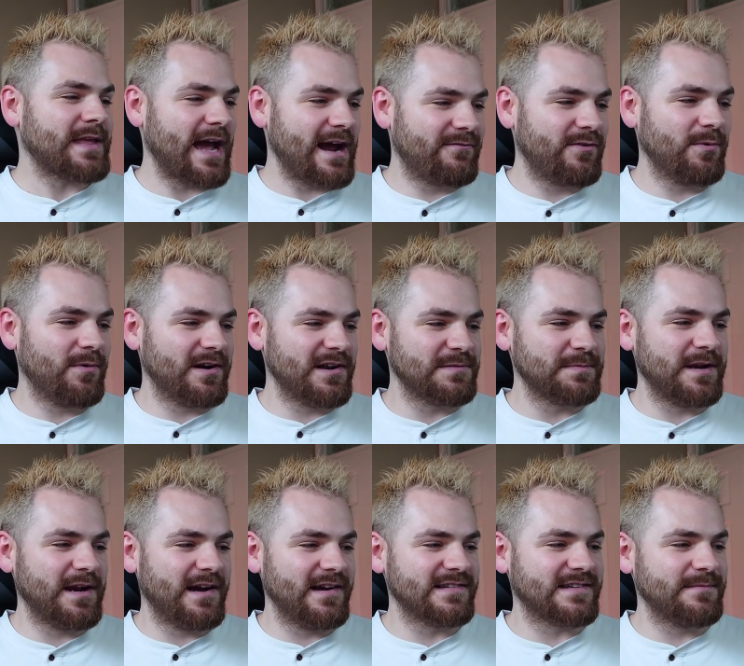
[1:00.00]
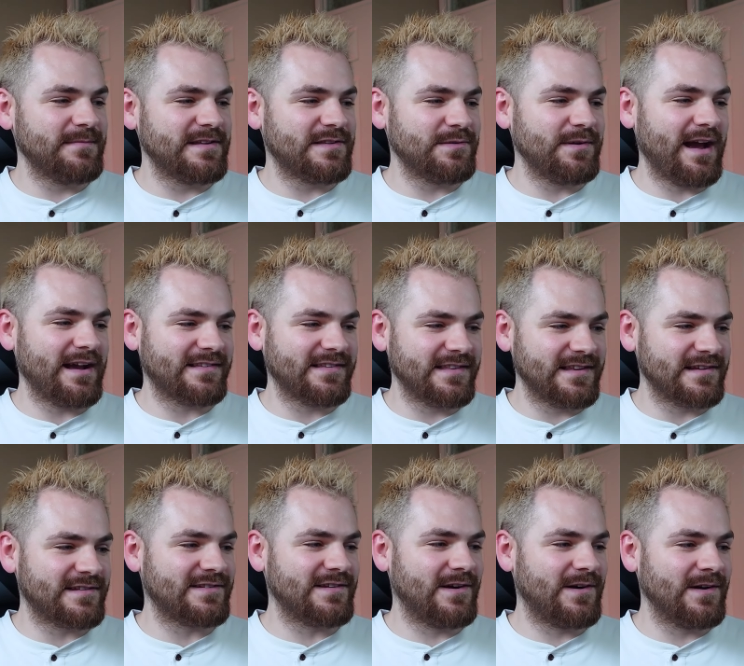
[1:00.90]
Everyone has been asking me to react to
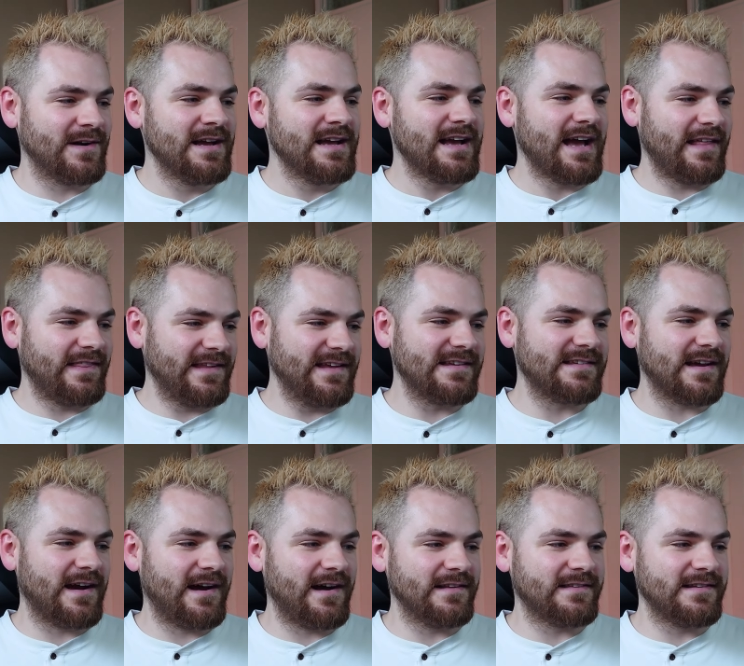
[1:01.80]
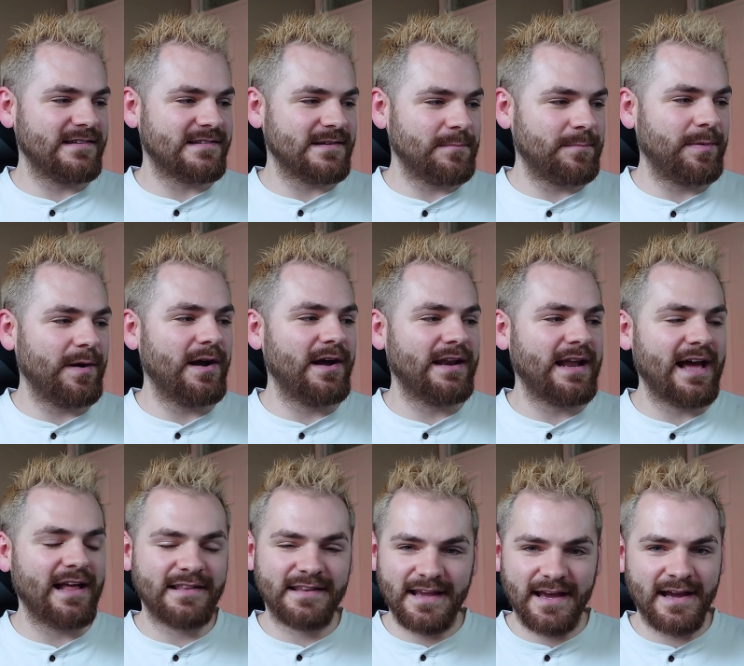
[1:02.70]
this song and this artist,
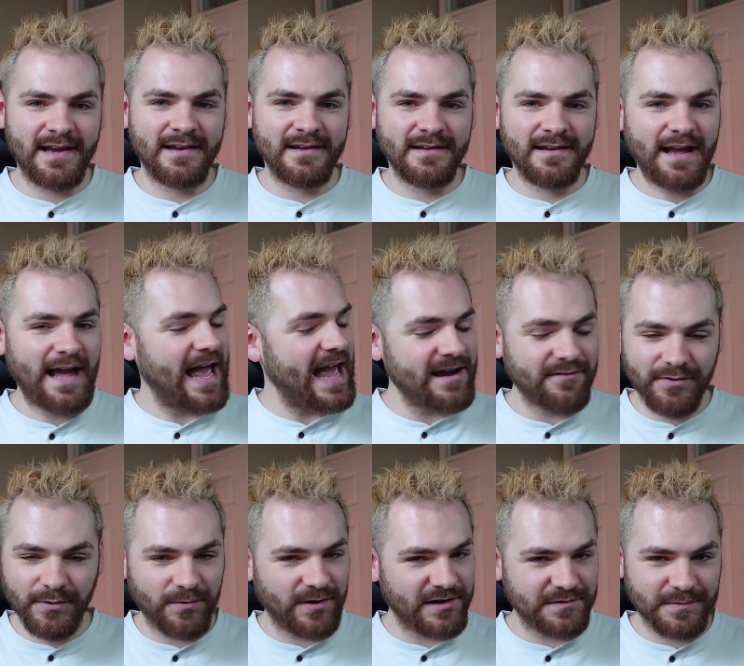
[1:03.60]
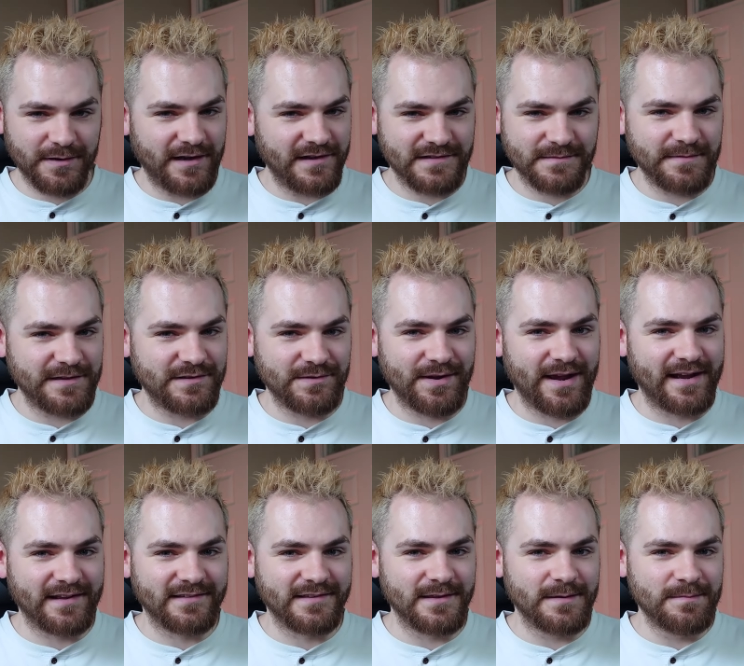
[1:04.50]
Bernadya. Everyone has been asking me to
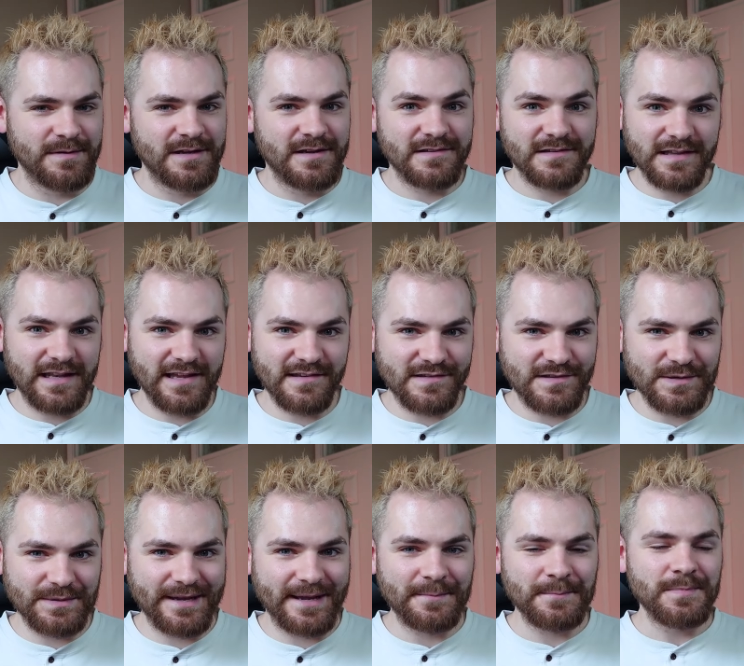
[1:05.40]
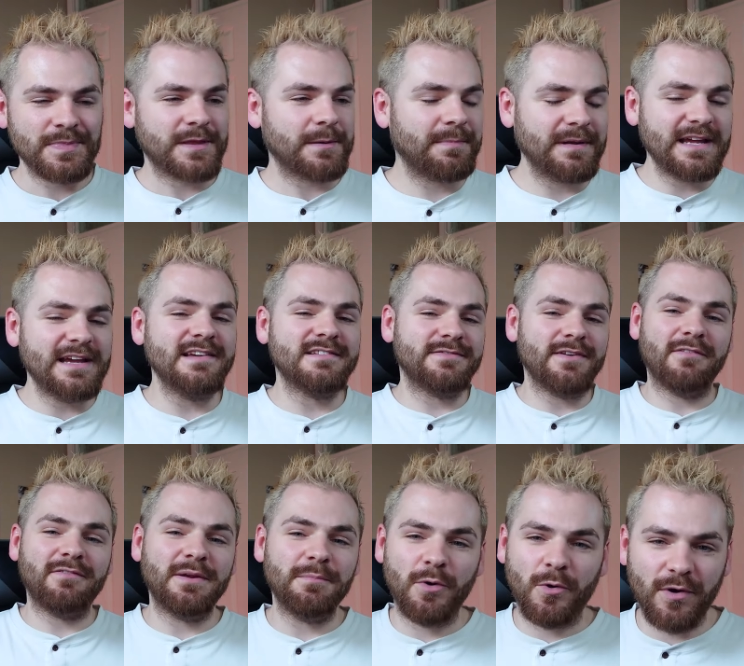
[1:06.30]
react to them. So let's do it. Please, if you
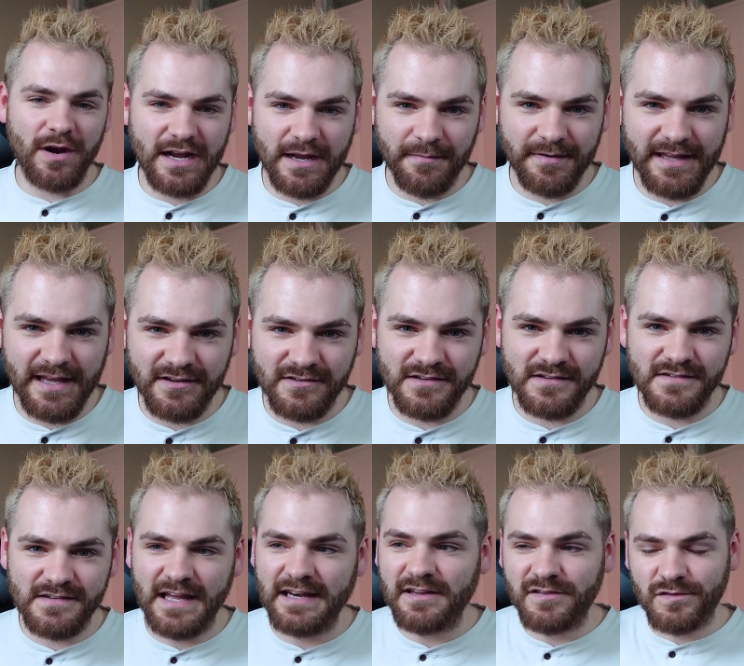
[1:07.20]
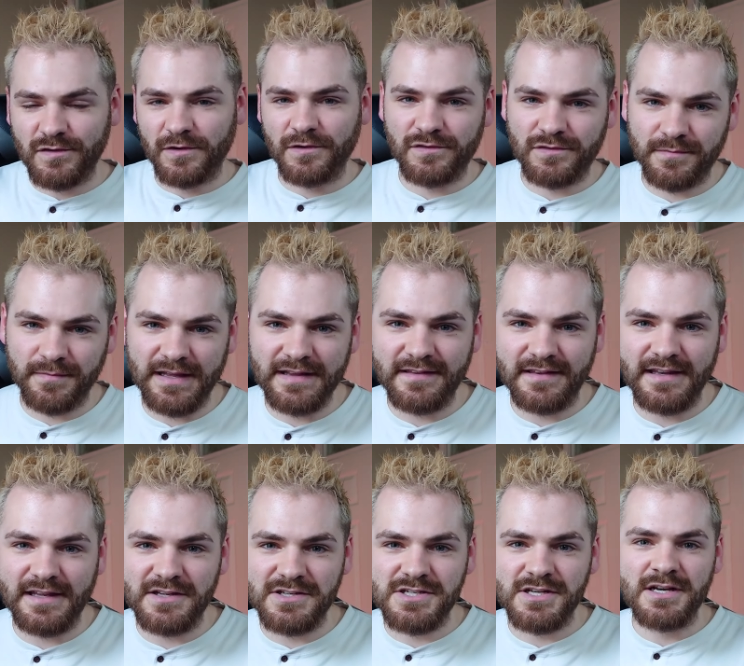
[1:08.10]
have any more recommendations, any songs from
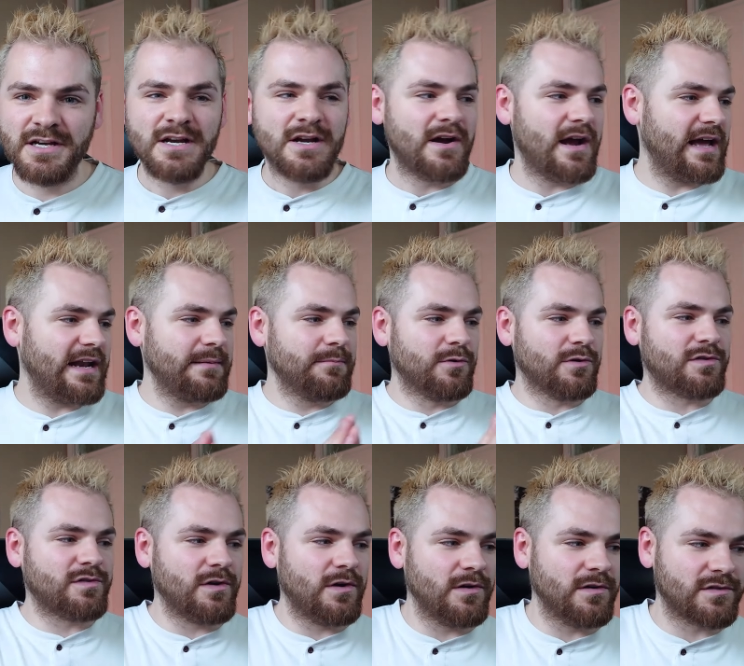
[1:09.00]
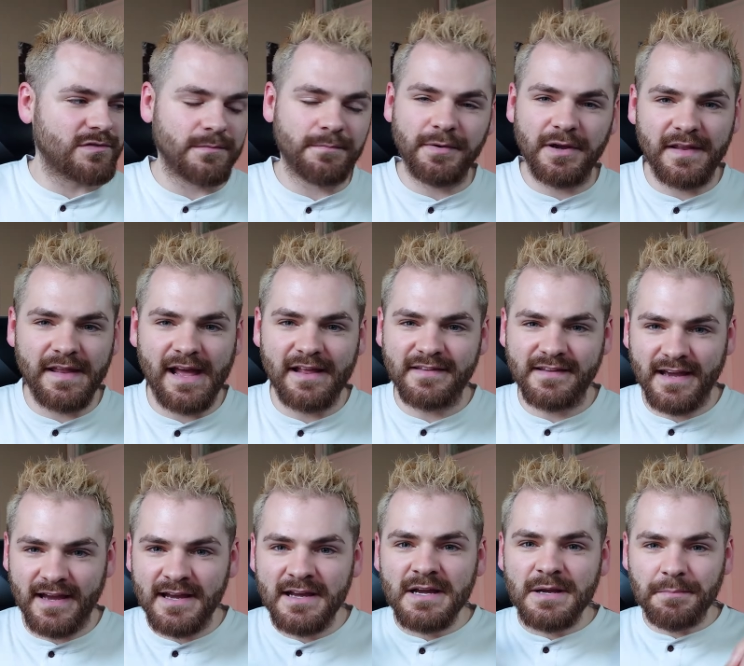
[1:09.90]
Indonesia, any more songs from
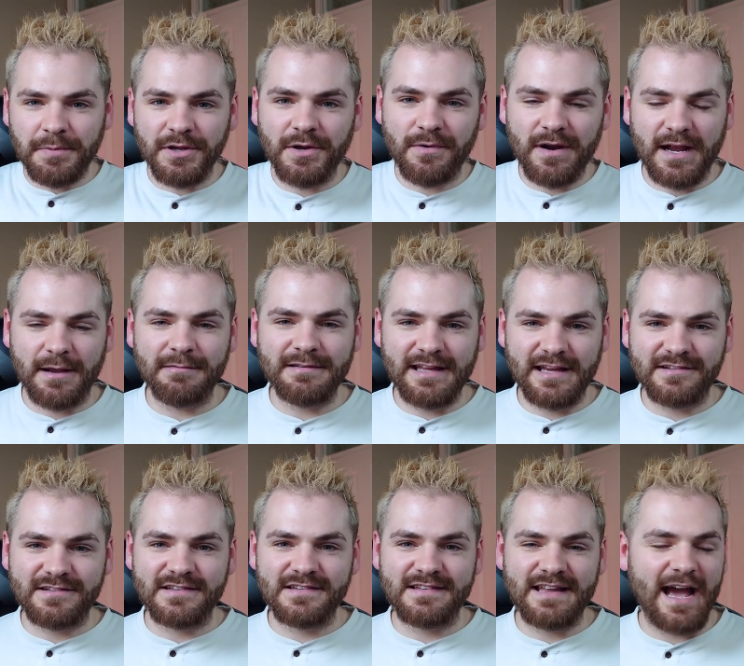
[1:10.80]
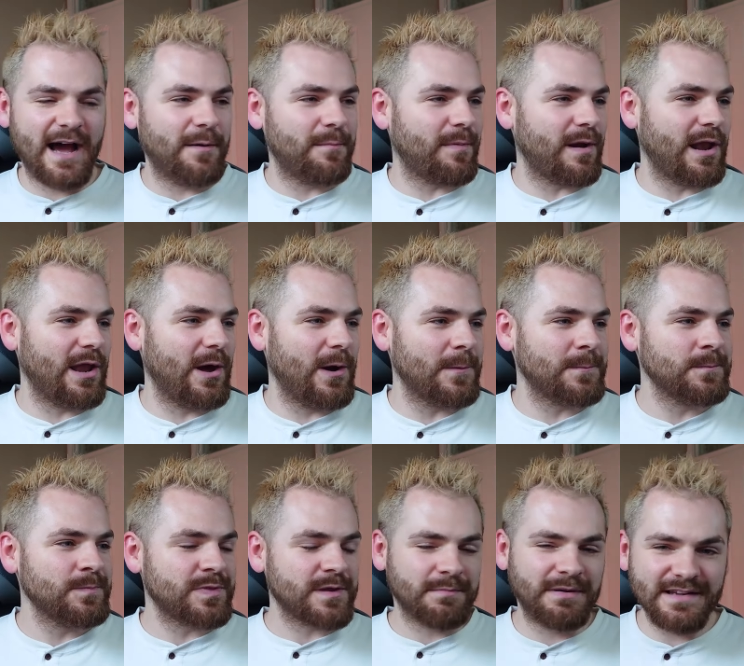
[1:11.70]
Bernadya, put your recommendations down
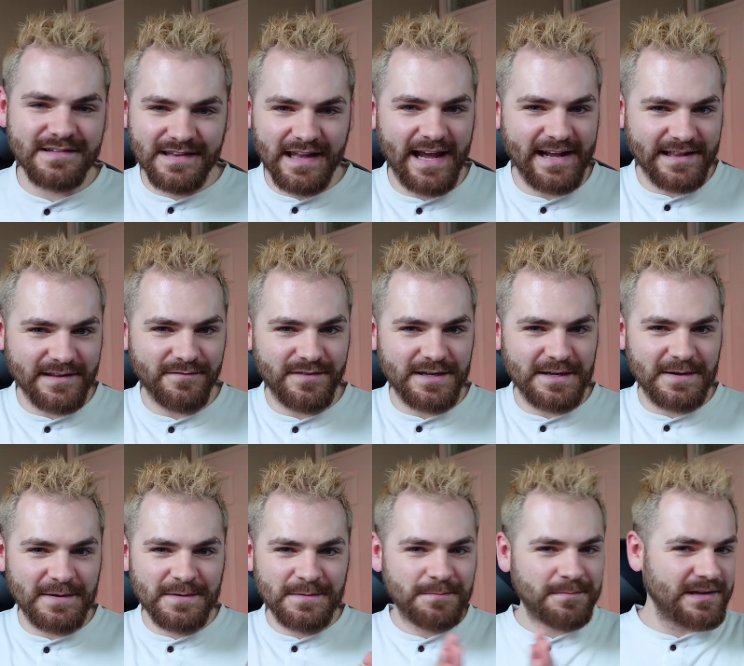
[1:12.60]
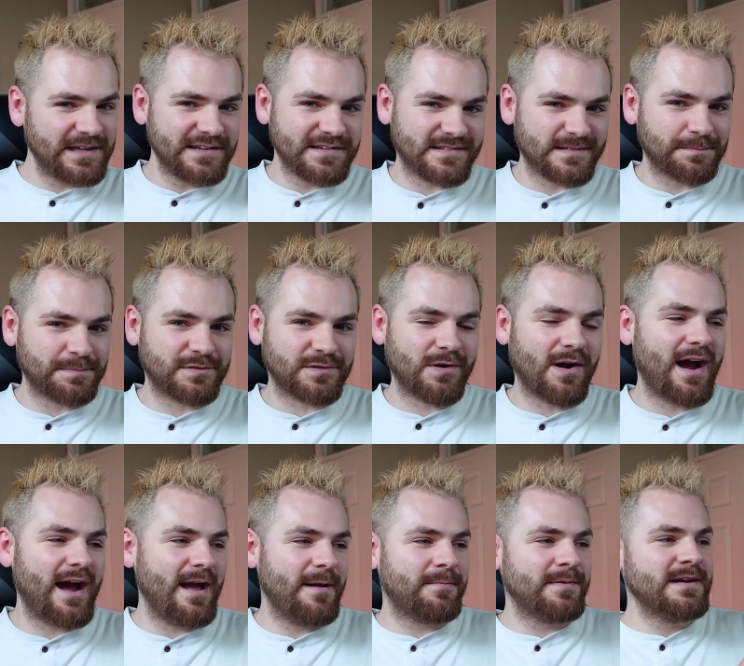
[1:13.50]
below. Please like the video. Please
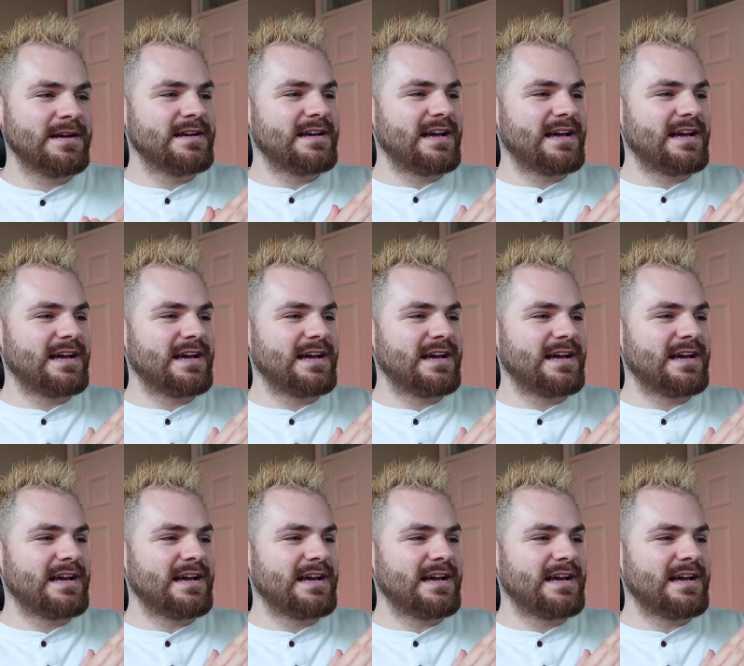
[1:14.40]
subscribe.